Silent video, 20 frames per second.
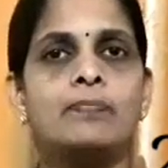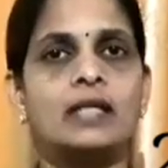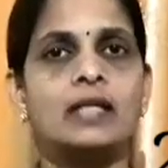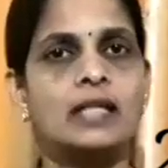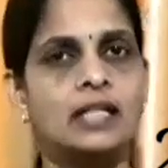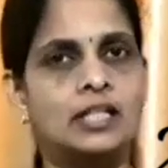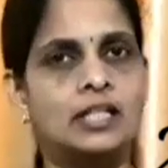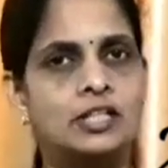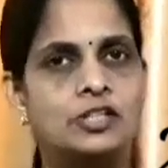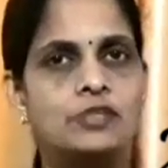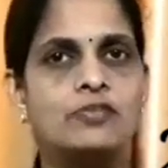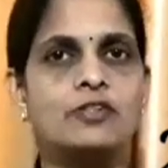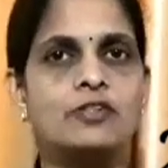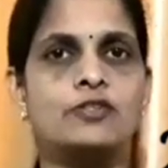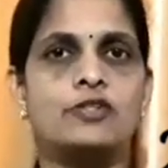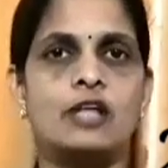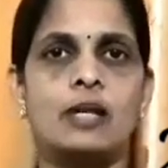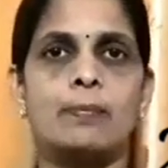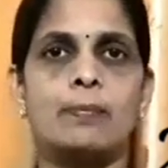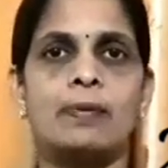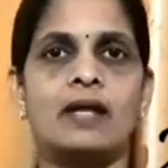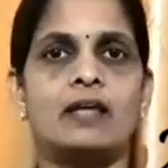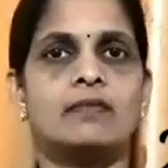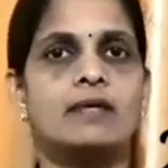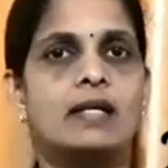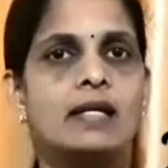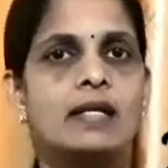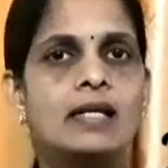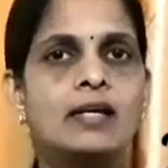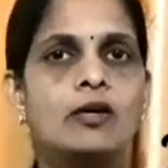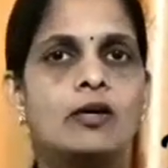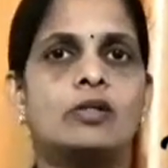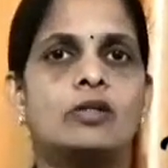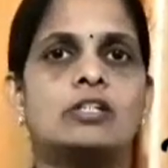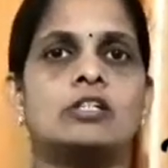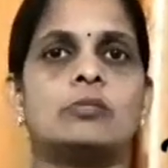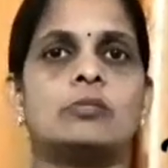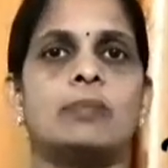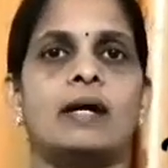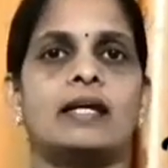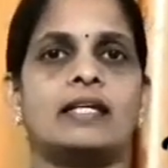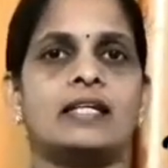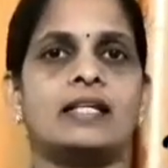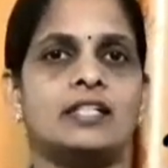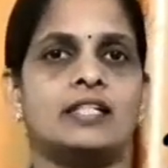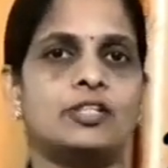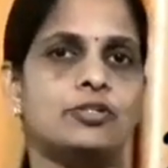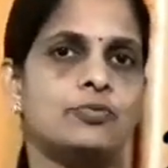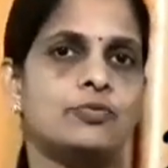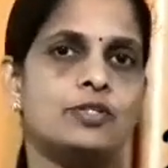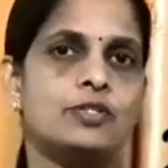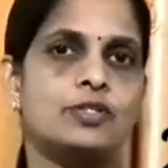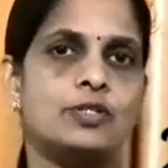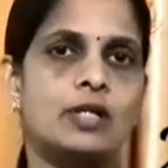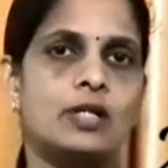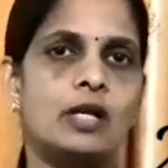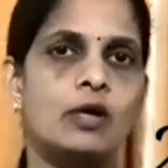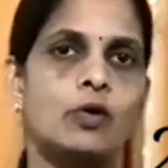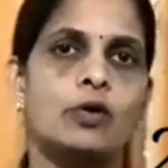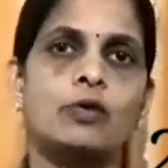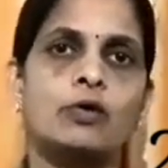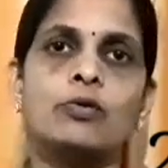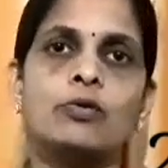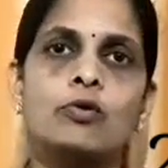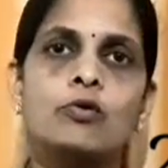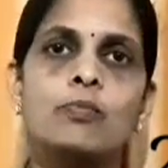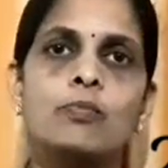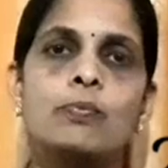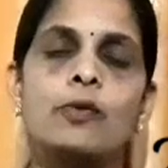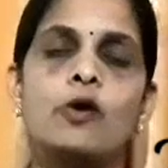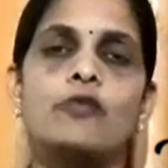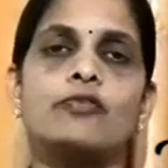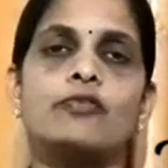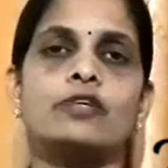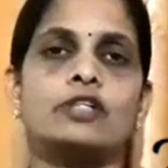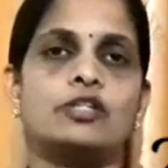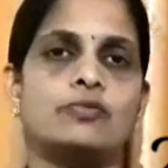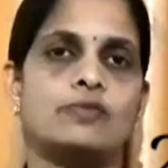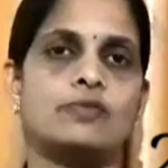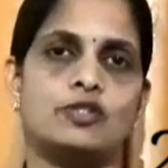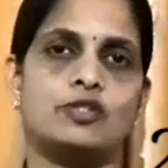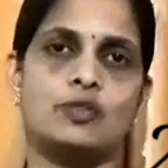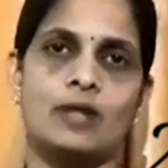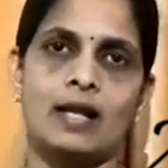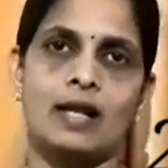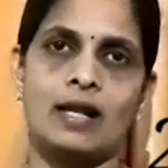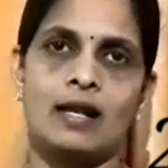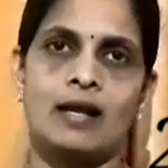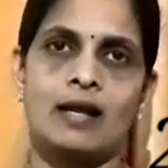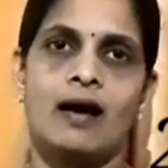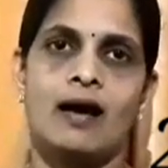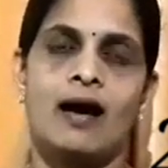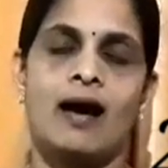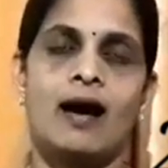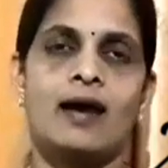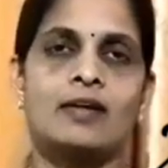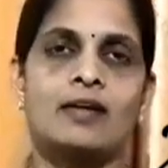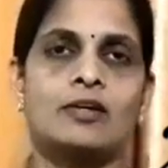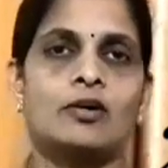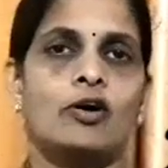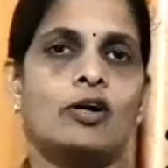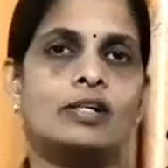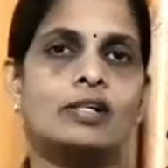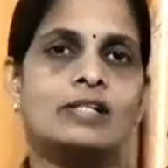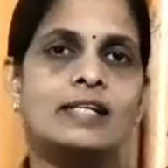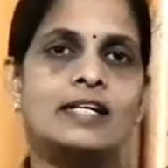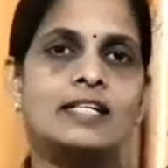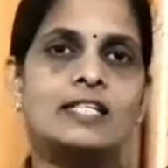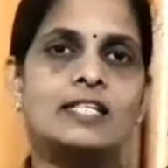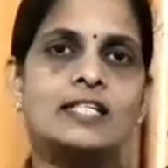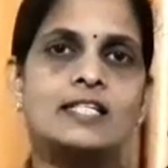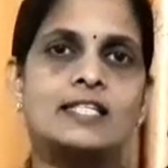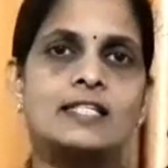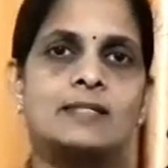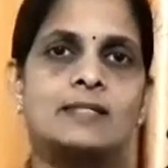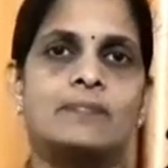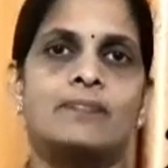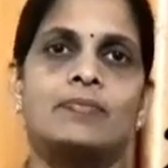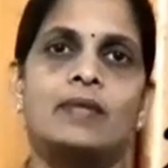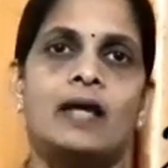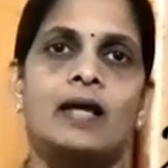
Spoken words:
individual, privately owned by individual or group of individual, are called as